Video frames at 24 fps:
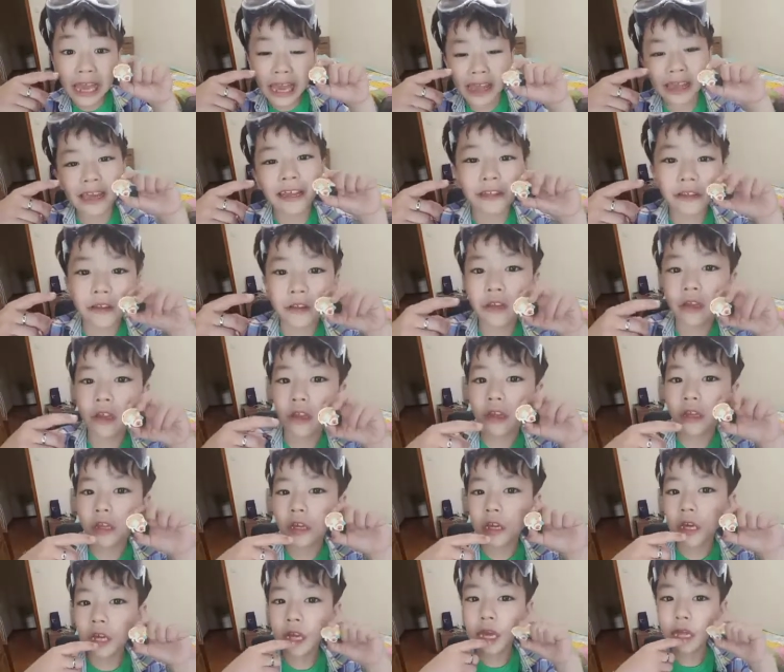and
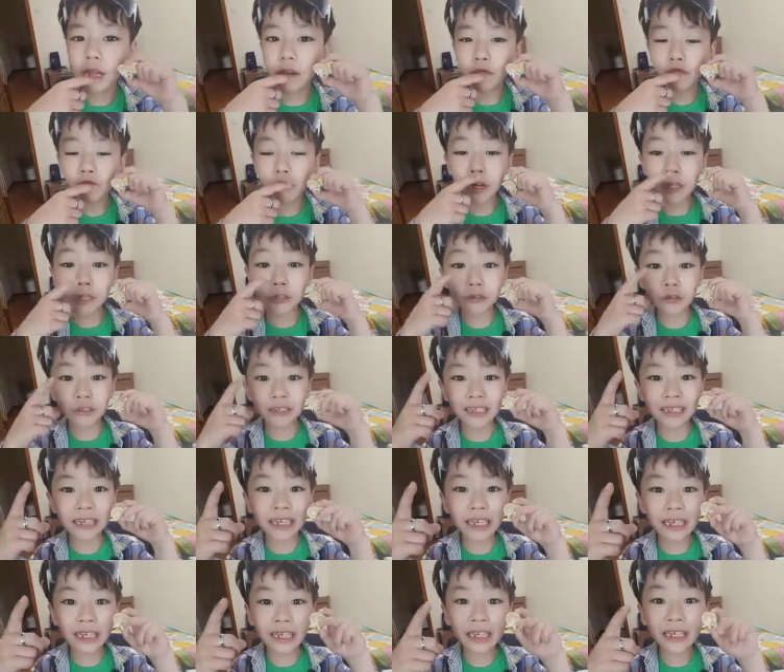when you
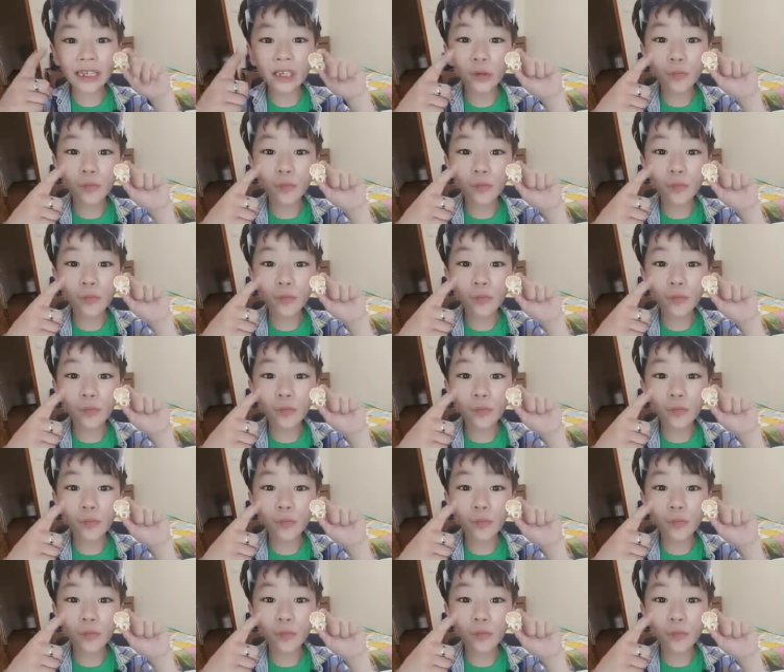see,